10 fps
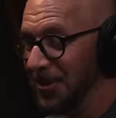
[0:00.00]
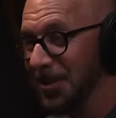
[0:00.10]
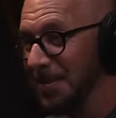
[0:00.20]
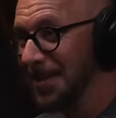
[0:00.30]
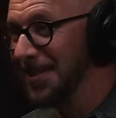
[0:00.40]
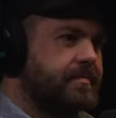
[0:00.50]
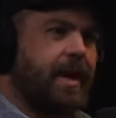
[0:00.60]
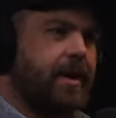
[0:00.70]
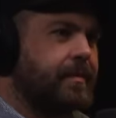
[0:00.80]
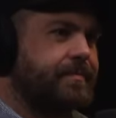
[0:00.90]
Do you know about this?
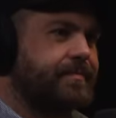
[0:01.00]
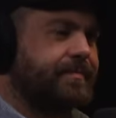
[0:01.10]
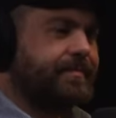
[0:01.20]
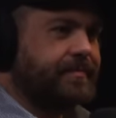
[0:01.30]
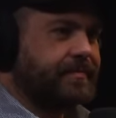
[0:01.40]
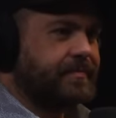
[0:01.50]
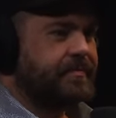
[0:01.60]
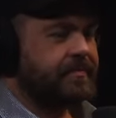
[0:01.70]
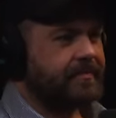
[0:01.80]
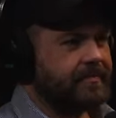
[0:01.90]
No. So he was like
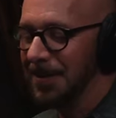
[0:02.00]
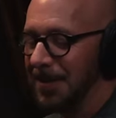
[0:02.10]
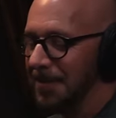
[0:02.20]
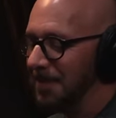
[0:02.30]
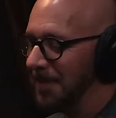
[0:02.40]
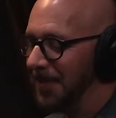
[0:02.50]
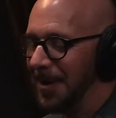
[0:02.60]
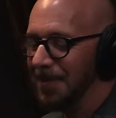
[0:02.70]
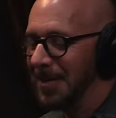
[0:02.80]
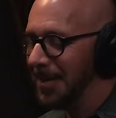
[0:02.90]
a
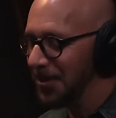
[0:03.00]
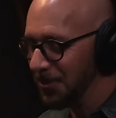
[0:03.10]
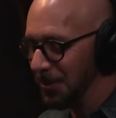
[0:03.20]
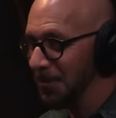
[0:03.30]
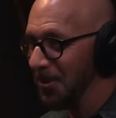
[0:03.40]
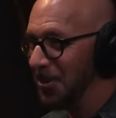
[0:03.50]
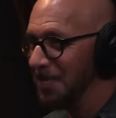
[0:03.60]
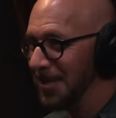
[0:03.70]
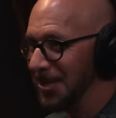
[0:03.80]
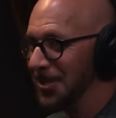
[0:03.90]
I'm going to get the story
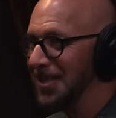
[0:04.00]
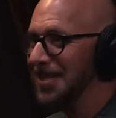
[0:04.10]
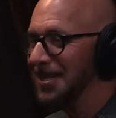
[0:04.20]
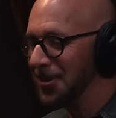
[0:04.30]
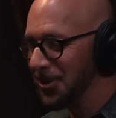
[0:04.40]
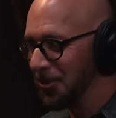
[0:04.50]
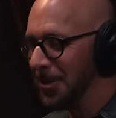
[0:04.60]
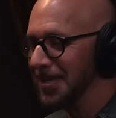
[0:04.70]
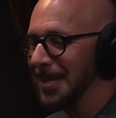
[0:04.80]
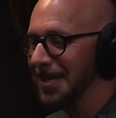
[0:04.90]
wrong, but just so the
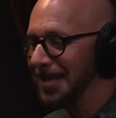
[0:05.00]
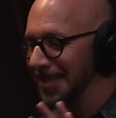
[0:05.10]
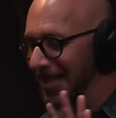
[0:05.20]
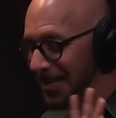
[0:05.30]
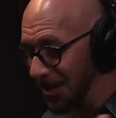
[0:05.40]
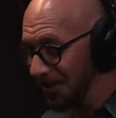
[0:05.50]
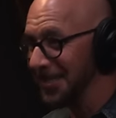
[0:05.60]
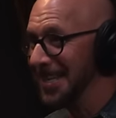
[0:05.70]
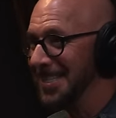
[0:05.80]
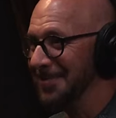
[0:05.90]
story is like a general
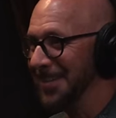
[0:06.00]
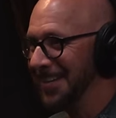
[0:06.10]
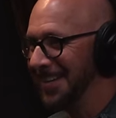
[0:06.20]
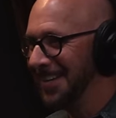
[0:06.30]
sense of it.